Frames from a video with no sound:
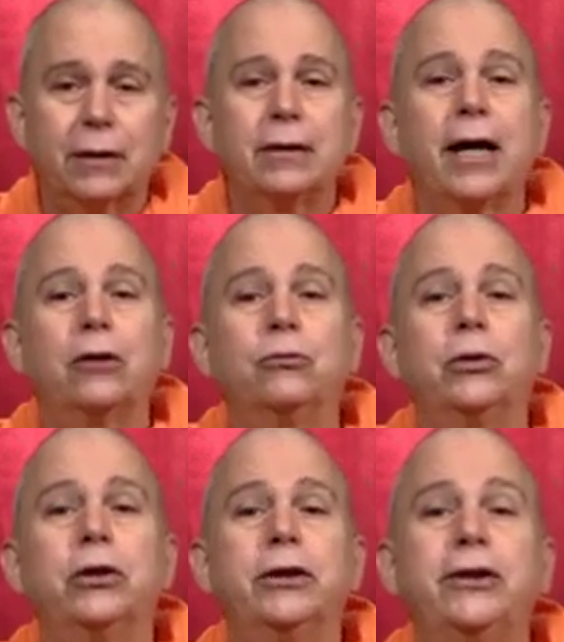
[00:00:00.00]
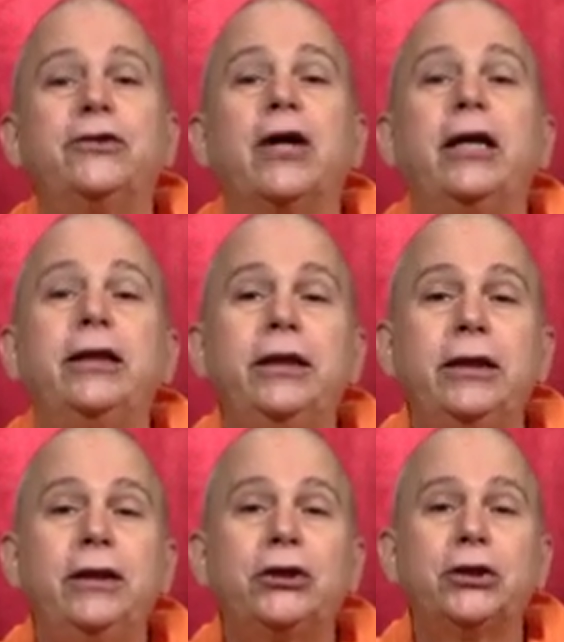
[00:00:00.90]
That word is
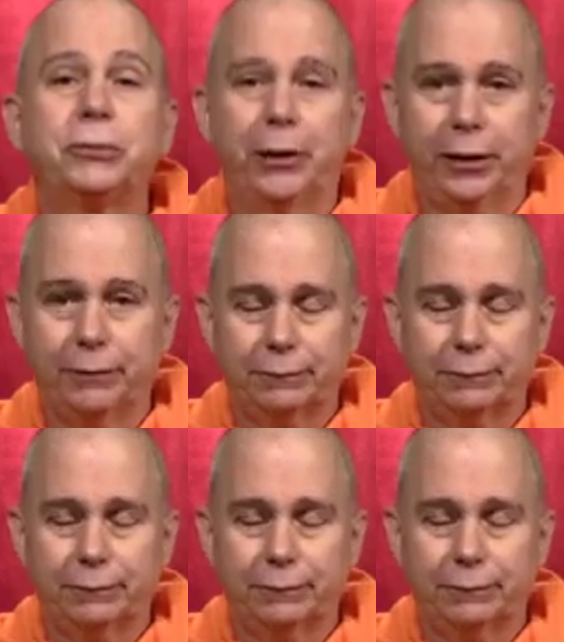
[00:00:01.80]
Ishvara.